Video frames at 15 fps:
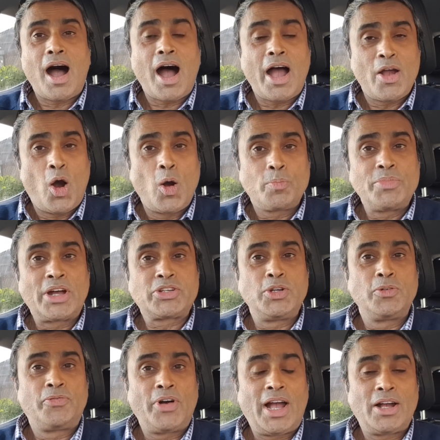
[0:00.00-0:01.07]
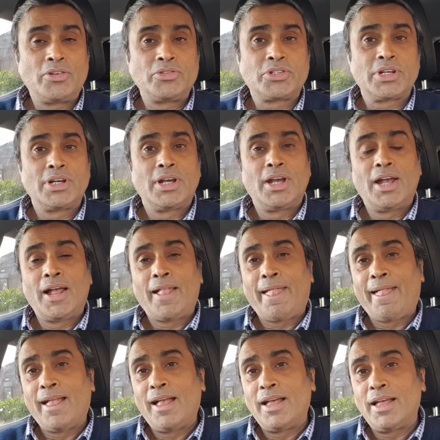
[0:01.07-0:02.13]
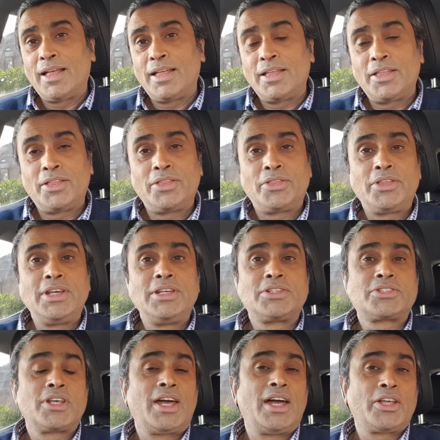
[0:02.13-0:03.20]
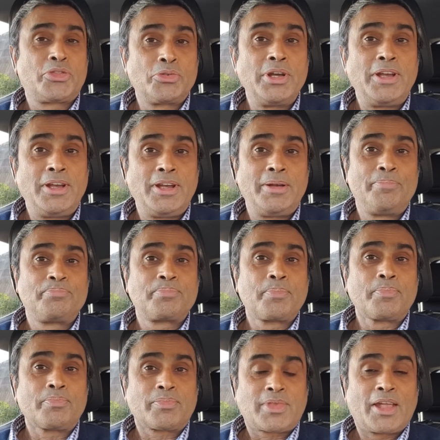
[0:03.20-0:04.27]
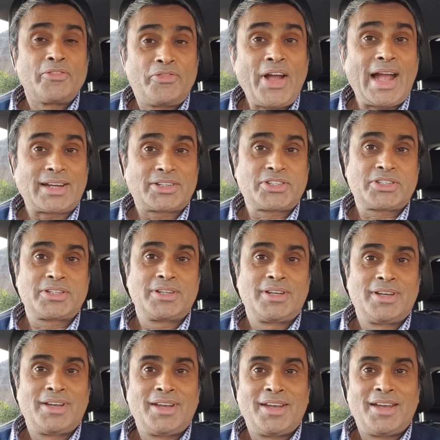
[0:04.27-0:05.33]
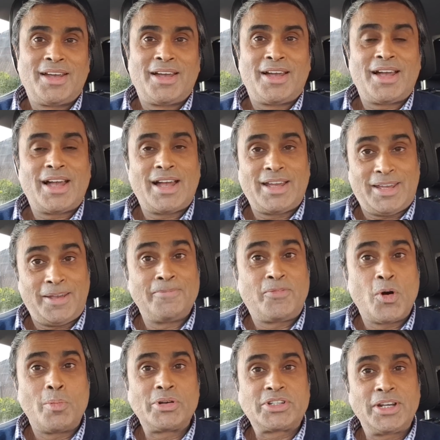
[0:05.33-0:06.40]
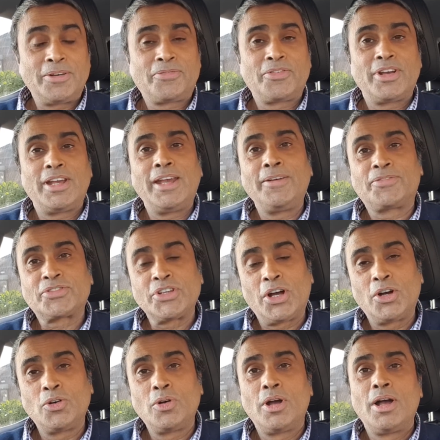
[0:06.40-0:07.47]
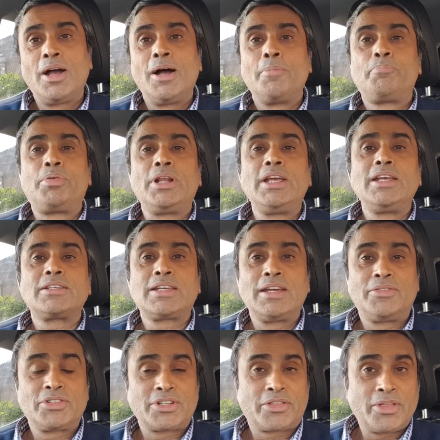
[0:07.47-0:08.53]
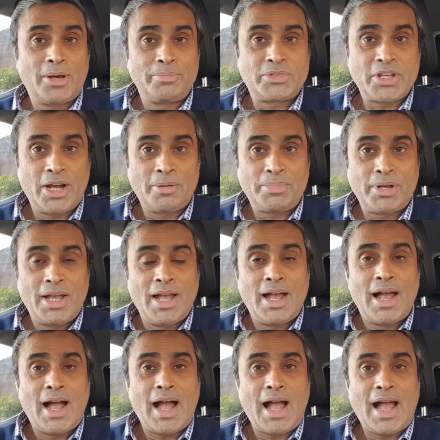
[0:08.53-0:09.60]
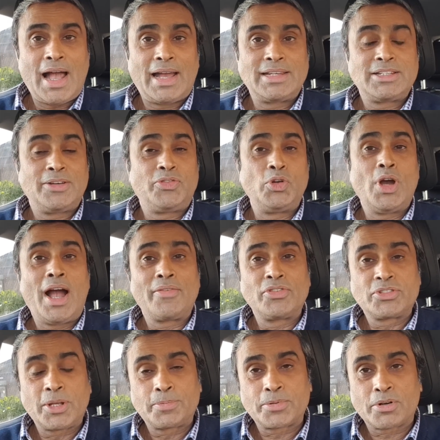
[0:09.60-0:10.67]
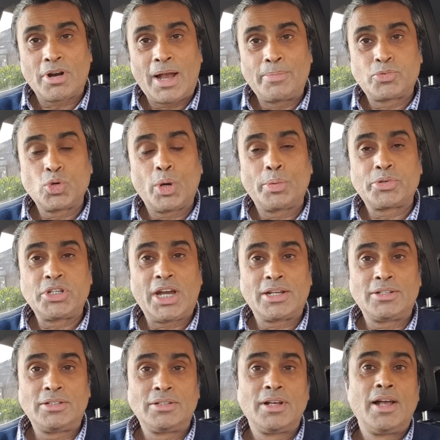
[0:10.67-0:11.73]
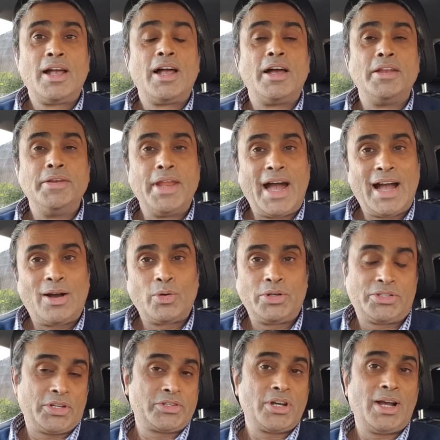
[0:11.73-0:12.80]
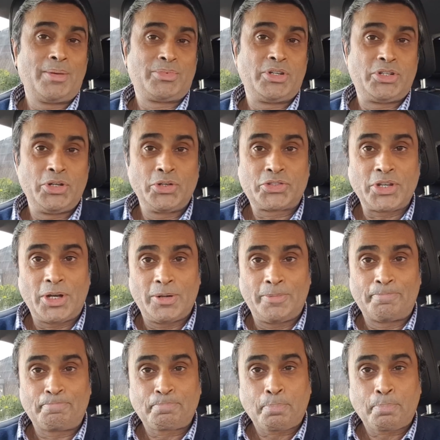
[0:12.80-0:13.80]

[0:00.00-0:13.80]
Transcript: I hope that you found these three facts informative. If so, please give us a thumbs up. And if you haven't subscribed to our channel, now is the time to do so.